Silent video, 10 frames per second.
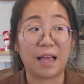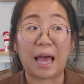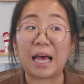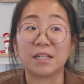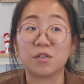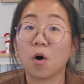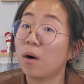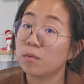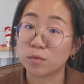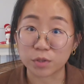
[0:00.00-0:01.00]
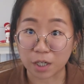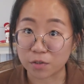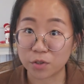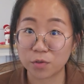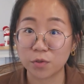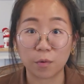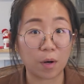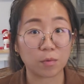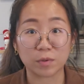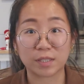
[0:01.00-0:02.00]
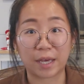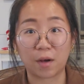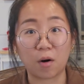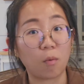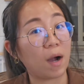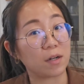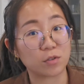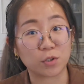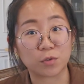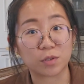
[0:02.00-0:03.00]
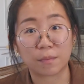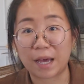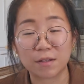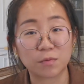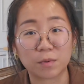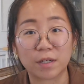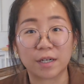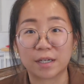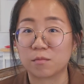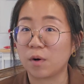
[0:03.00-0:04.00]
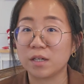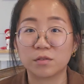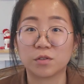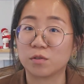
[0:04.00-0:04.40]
And no one will judge you. No one will say, oh, why don't you do some housework? And why don't you